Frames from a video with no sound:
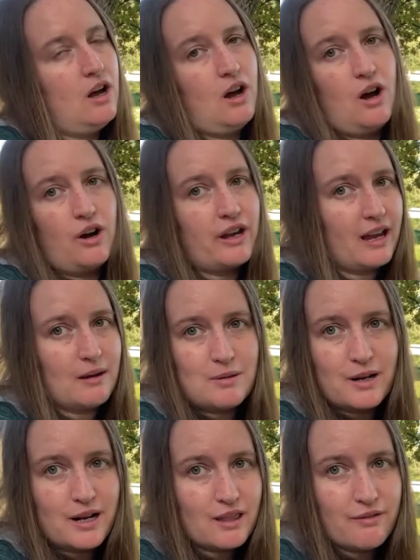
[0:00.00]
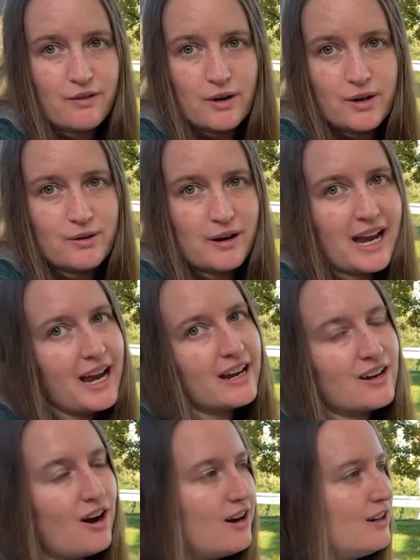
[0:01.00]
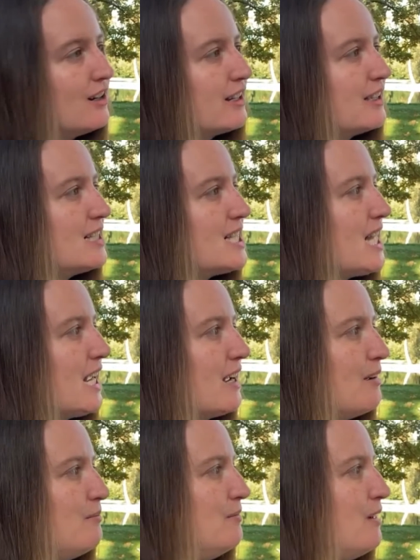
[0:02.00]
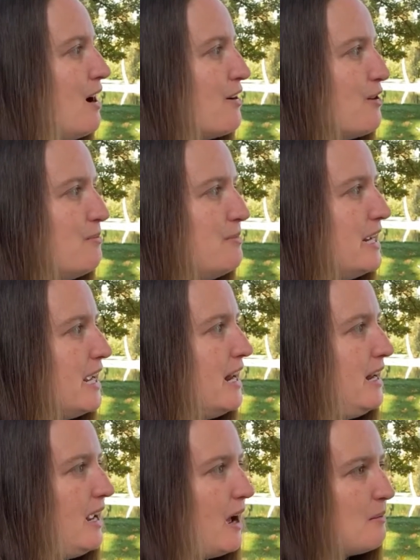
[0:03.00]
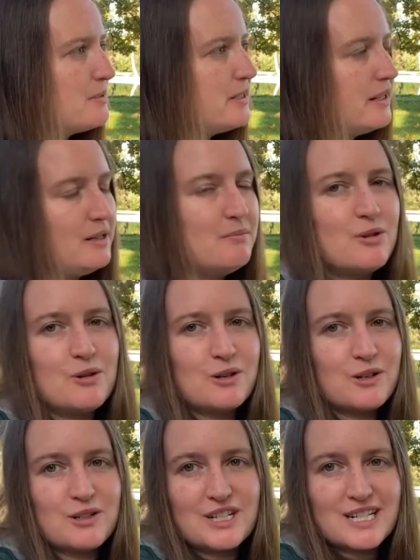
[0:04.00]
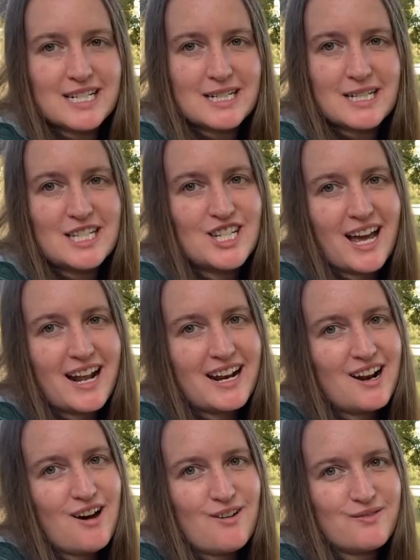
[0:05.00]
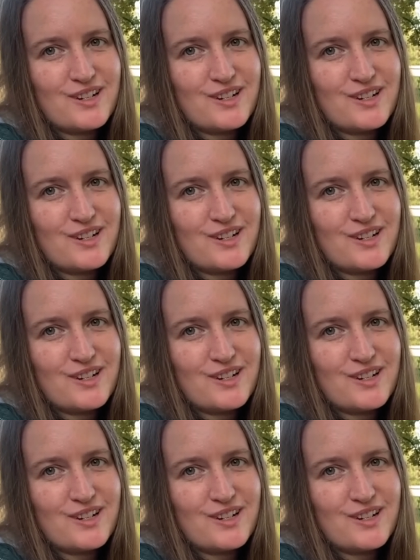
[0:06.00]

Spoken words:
okay, I'm putting the phone away. I can't look at this thing. I'm not opening any apps anymore. Just shut it off.